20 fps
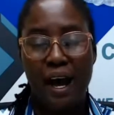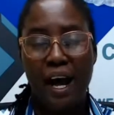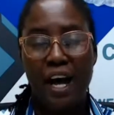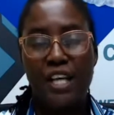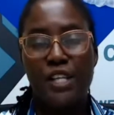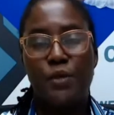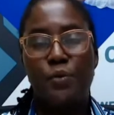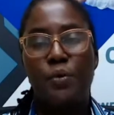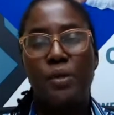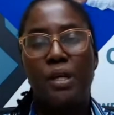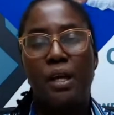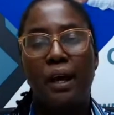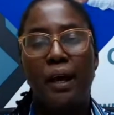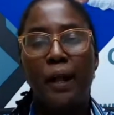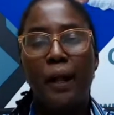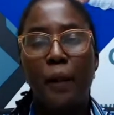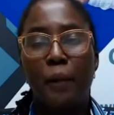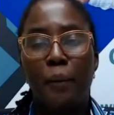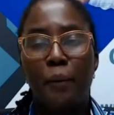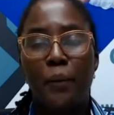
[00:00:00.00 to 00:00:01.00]
as we
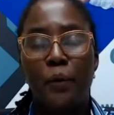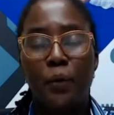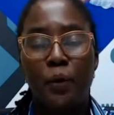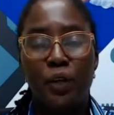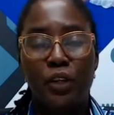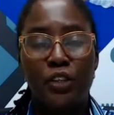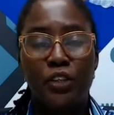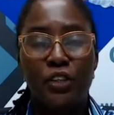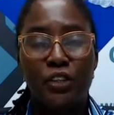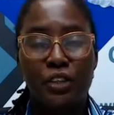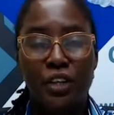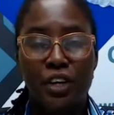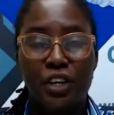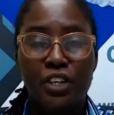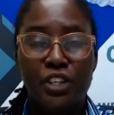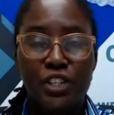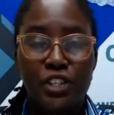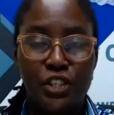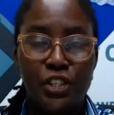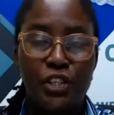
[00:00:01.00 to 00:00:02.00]
help you on
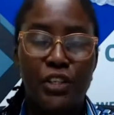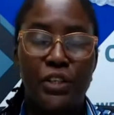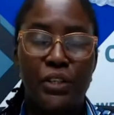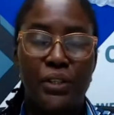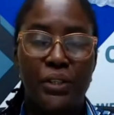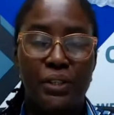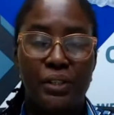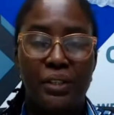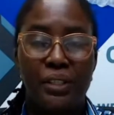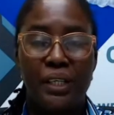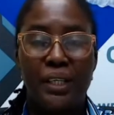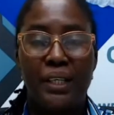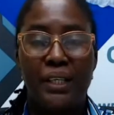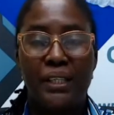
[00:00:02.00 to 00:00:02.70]
your journey